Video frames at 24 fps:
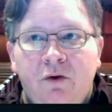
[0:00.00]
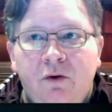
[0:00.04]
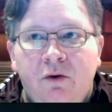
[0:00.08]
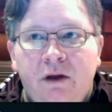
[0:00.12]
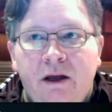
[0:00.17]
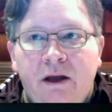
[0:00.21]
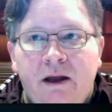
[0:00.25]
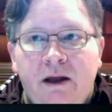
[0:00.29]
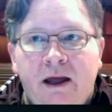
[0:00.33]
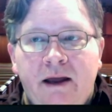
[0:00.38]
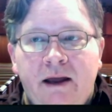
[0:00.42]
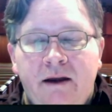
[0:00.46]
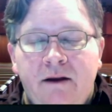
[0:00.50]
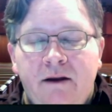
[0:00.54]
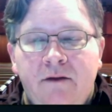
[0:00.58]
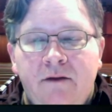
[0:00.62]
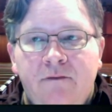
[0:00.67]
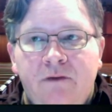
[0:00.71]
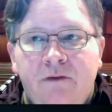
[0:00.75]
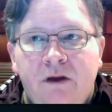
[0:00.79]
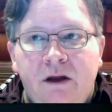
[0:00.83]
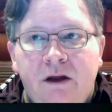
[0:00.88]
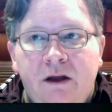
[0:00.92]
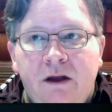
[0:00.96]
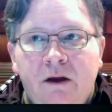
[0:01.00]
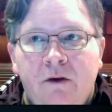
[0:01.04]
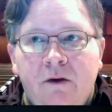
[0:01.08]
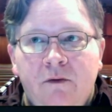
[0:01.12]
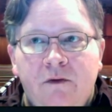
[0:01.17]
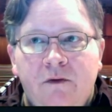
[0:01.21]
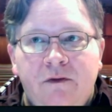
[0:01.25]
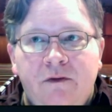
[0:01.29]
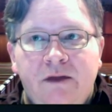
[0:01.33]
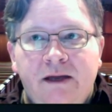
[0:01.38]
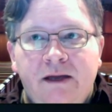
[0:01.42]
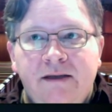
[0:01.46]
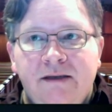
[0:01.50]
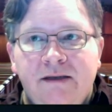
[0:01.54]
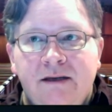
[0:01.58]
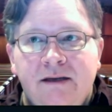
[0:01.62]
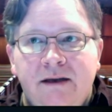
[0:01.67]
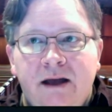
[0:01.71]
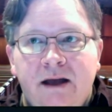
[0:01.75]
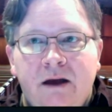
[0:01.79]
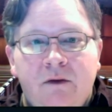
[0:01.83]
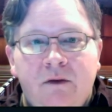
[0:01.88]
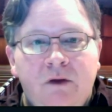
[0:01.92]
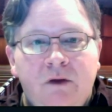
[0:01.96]
edit a video that they send
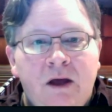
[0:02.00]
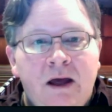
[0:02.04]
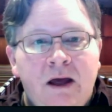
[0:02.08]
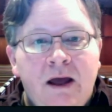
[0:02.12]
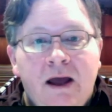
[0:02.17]
out.